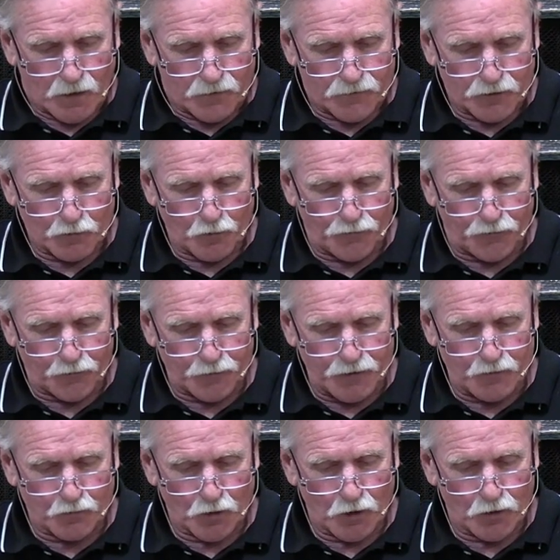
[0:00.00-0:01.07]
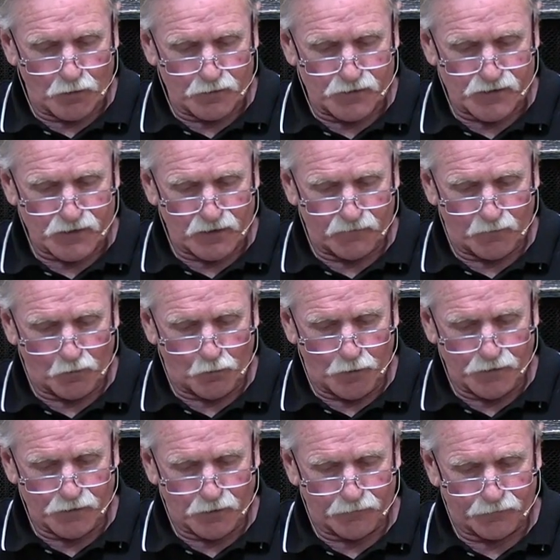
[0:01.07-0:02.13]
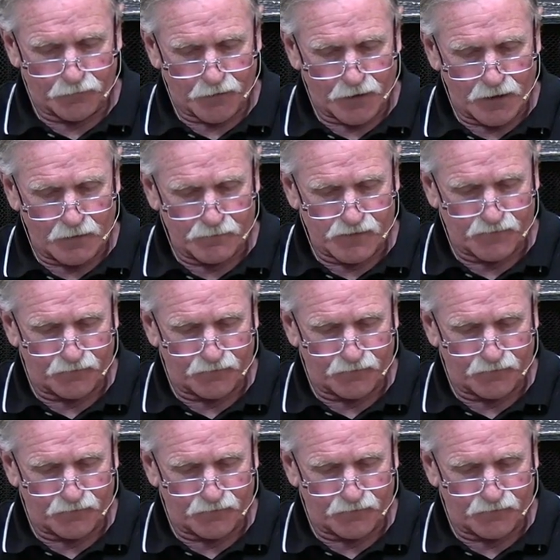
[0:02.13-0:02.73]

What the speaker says: There were three rows of window frames